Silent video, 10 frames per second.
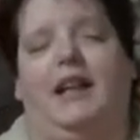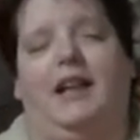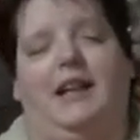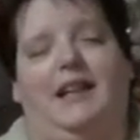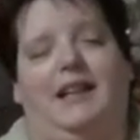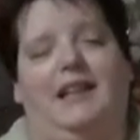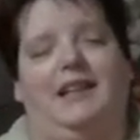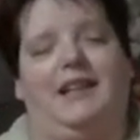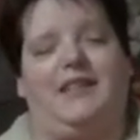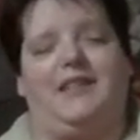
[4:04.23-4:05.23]

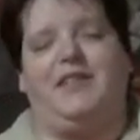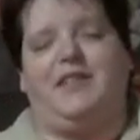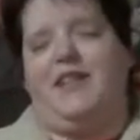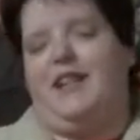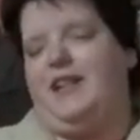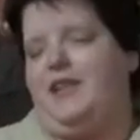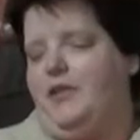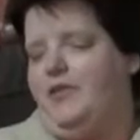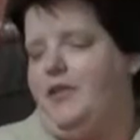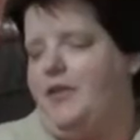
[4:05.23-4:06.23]
there's this scene,
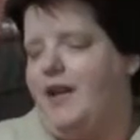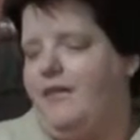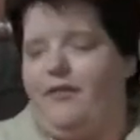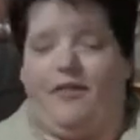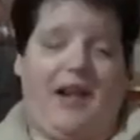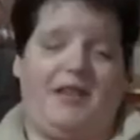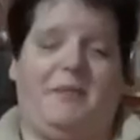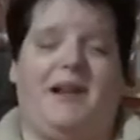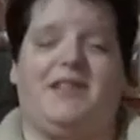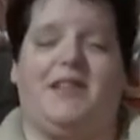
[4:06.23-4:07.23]
you get
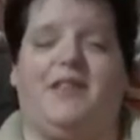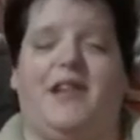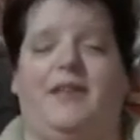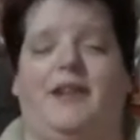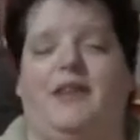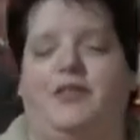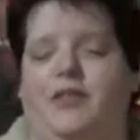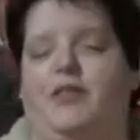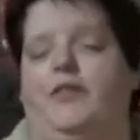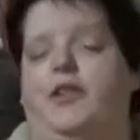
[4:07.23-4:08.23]
flashbacks every now and then
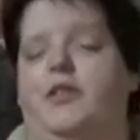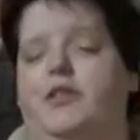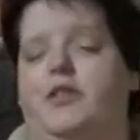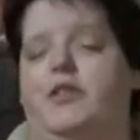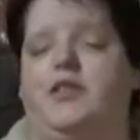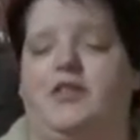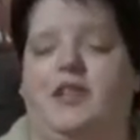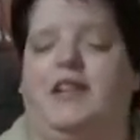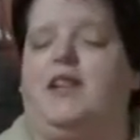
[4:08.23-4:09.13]
to the future to see